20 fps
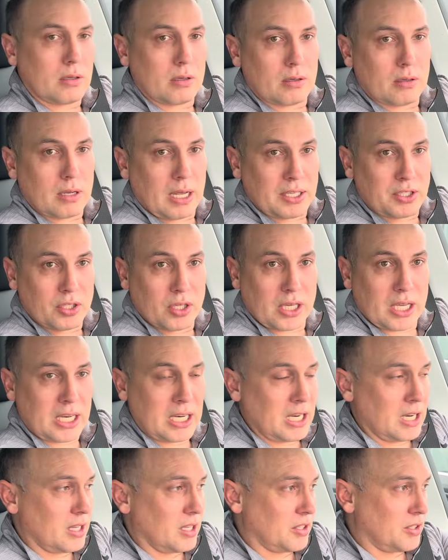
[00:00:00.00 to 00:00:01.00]
I took it
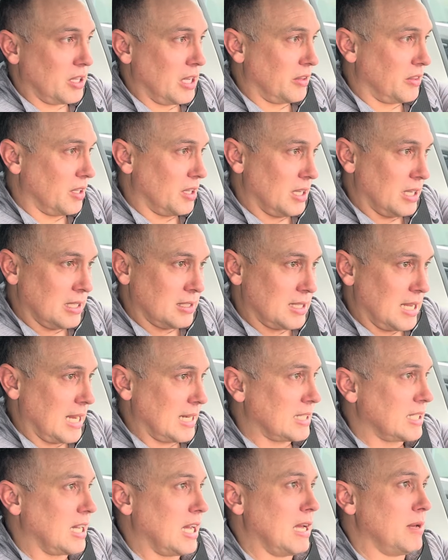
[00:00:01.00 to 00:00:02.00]
in at the
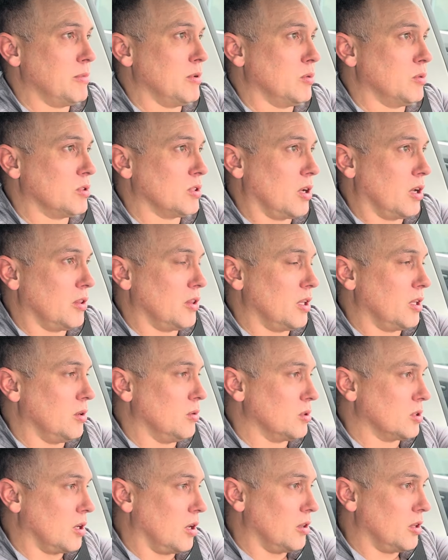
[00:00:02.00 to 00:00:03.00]
exact time it was
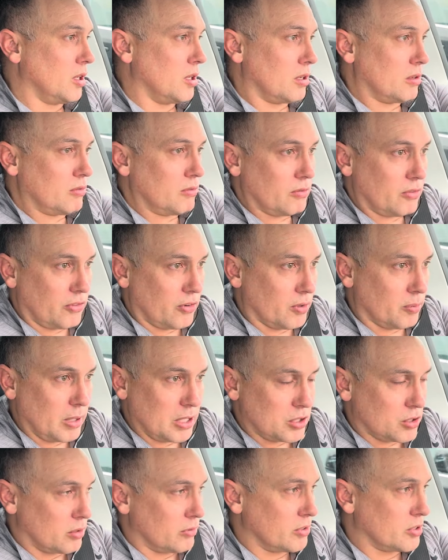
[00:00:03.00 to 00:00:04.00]
on there for my
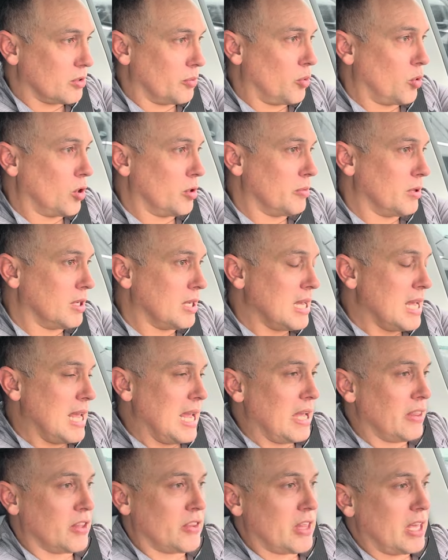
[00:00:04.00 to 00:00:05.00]
service appointment,
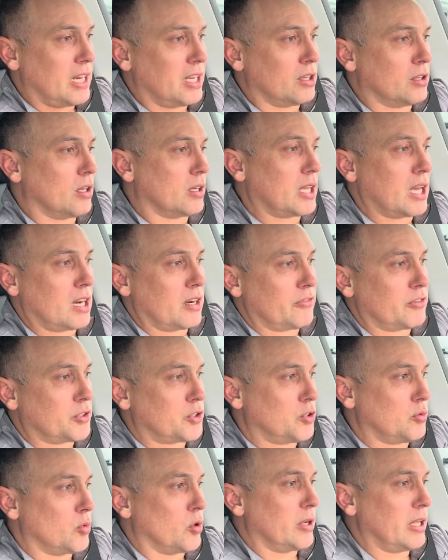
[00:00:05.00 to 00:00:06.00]
and then they didn't look at it for
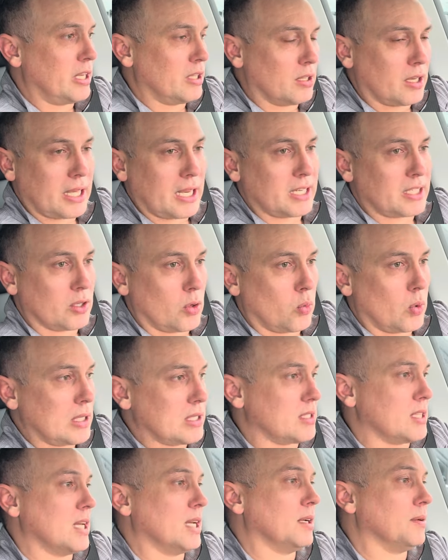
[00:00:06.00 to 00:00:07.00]
they didn't look at it till
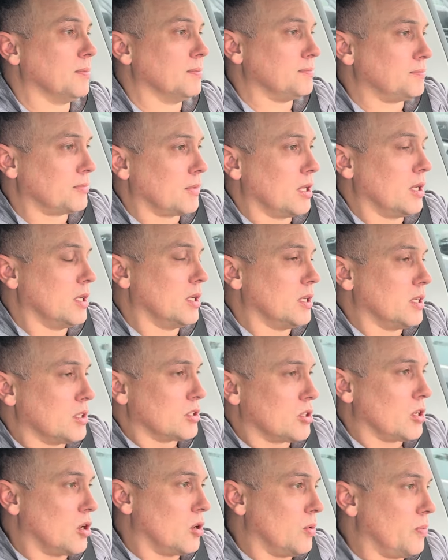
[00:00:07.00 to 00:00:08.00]
Wednesday.
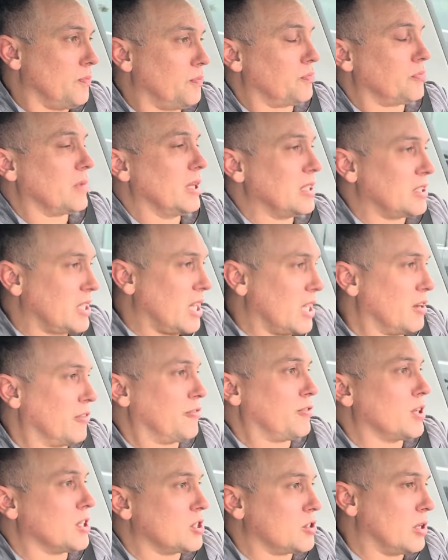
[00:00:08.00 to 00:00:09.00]
So it's kind of
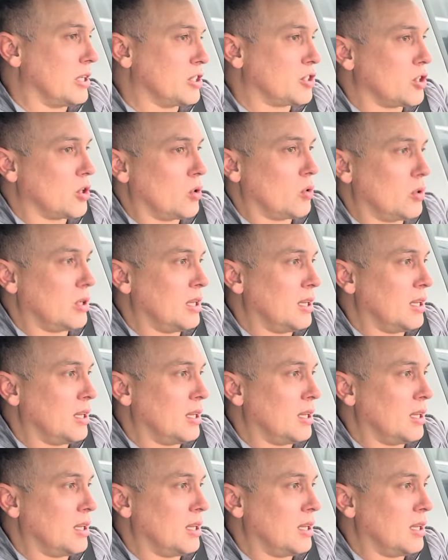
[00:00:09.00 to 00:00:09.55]
frustrating. So